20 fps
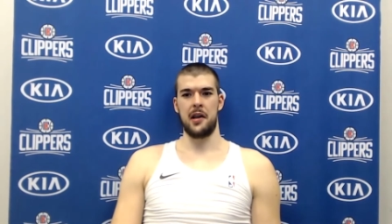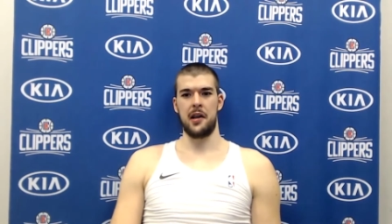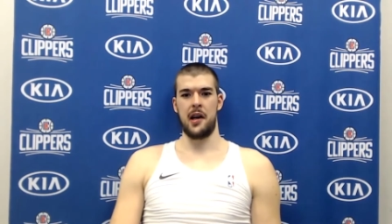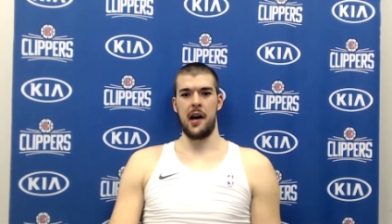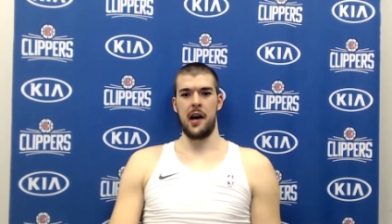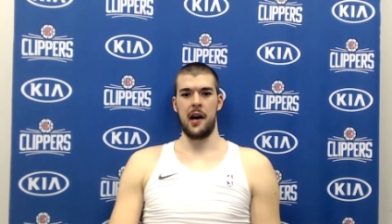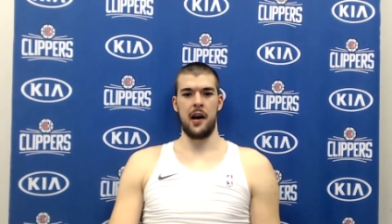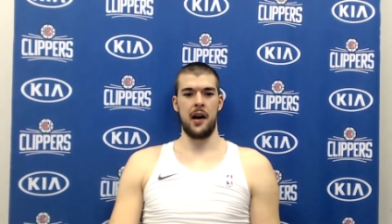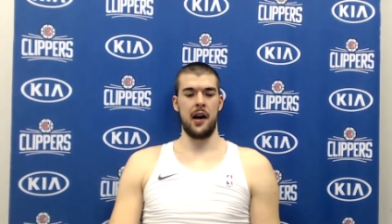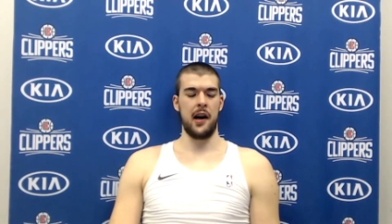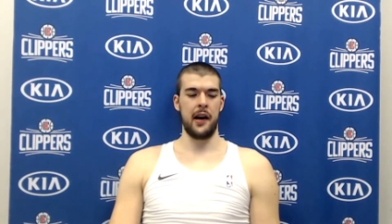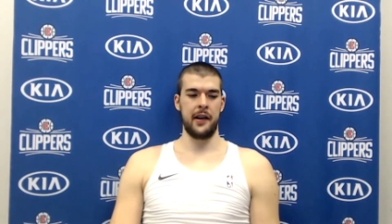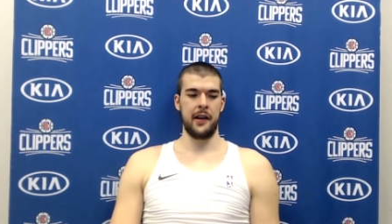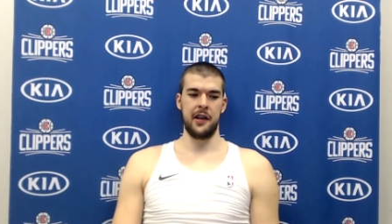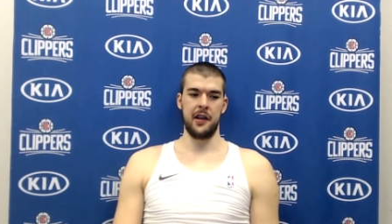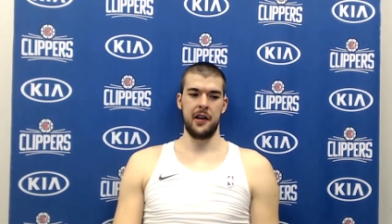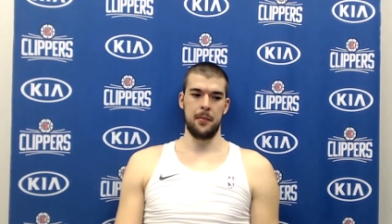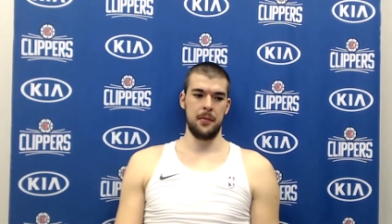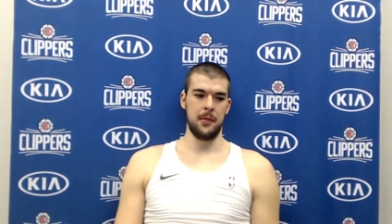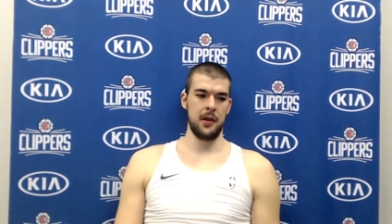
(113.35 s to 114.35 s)
I
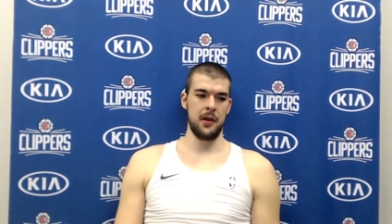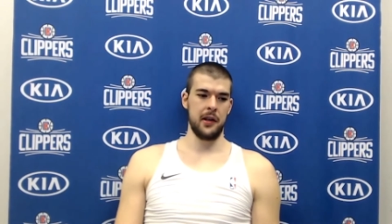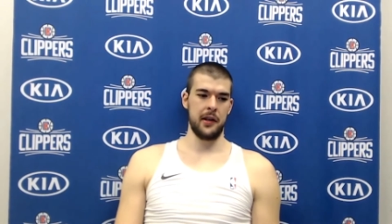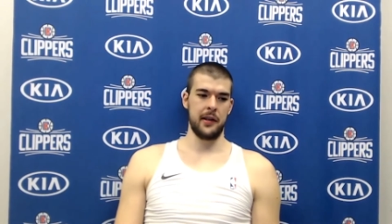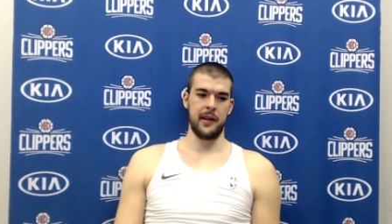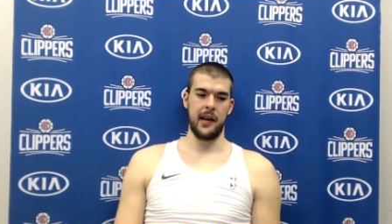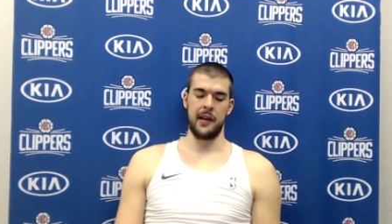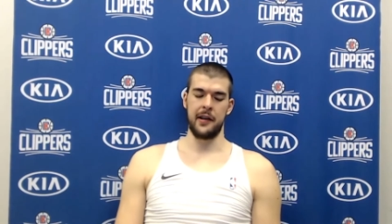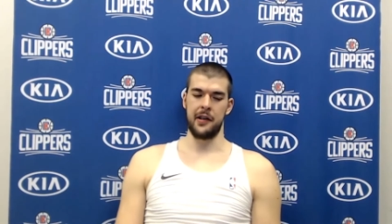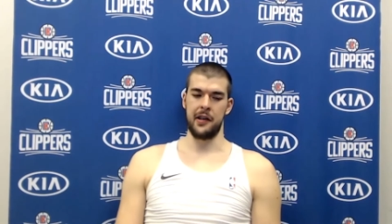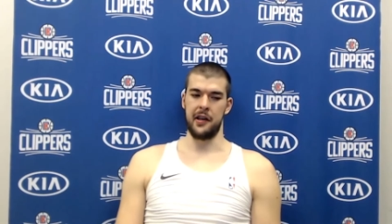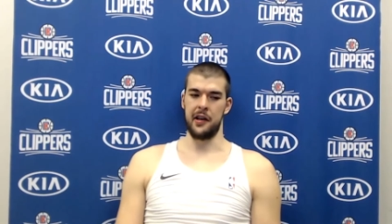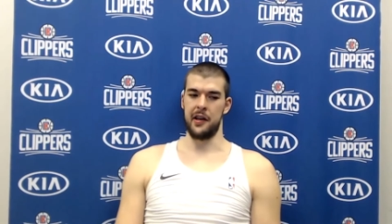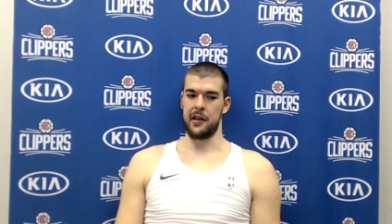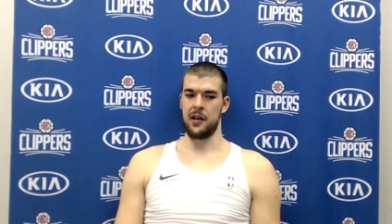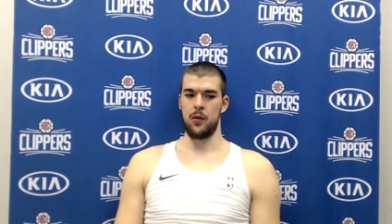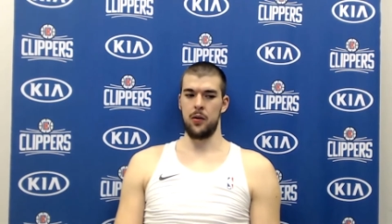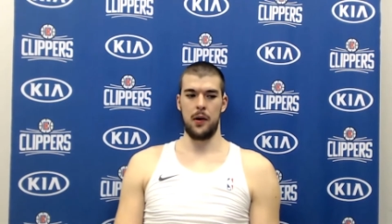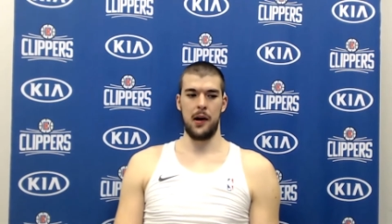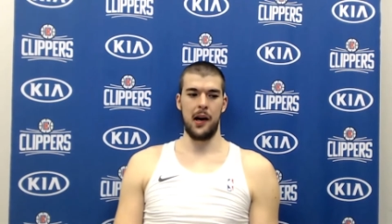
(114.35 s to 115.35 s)
hear Nick, I hear
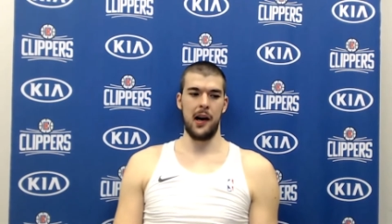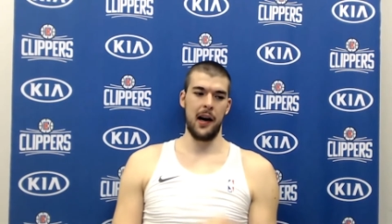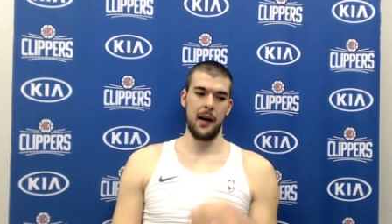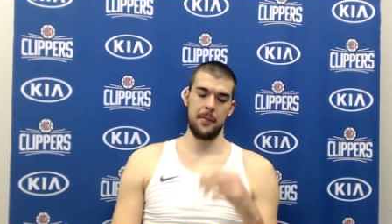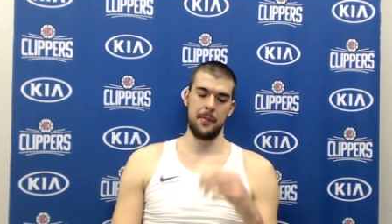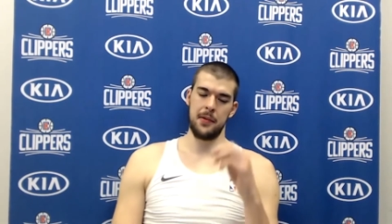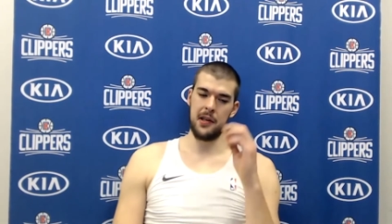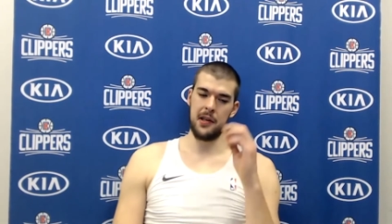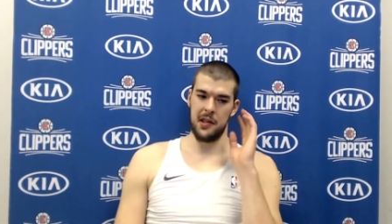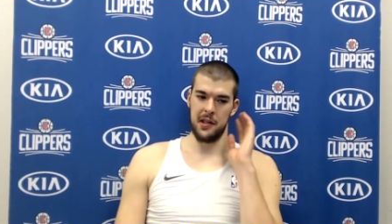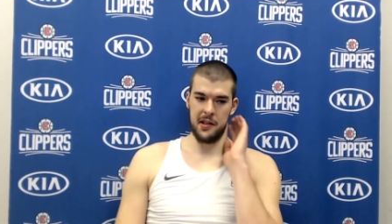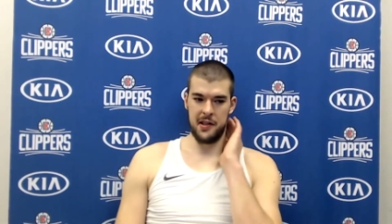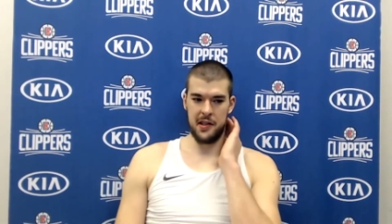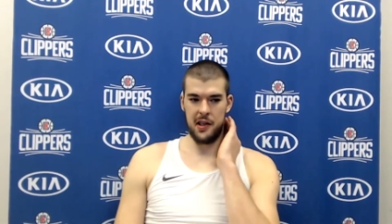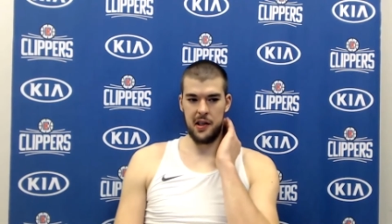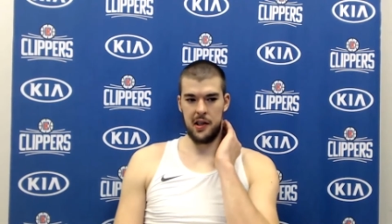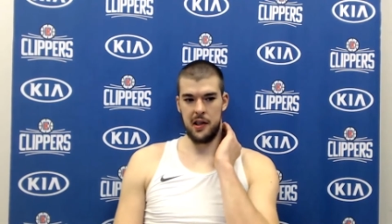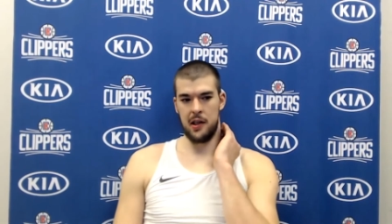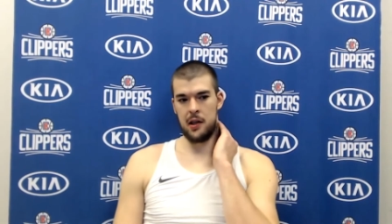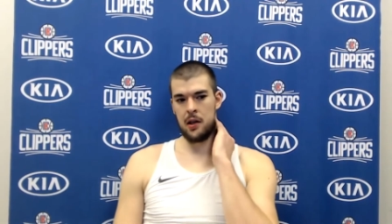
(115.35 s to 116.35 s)
Kawhi,
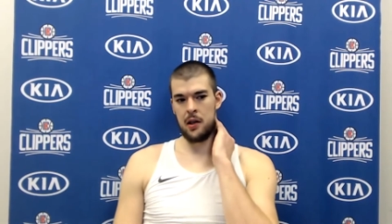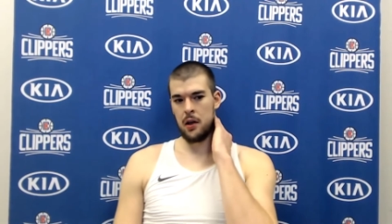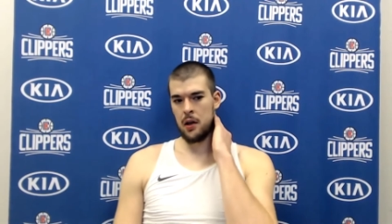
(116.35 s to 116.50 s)
PG.